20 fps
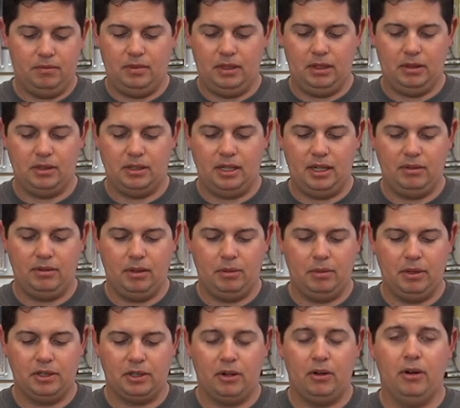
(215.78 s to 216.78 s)
you know, save you a
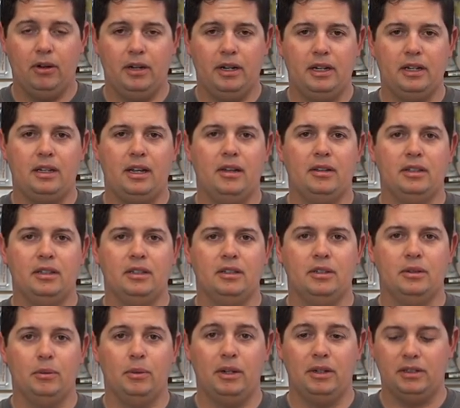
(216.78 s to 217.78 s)
bunch of heartache out there in
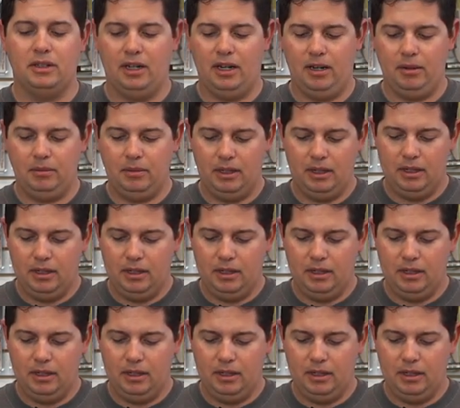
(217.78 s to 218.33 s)
the wintertime.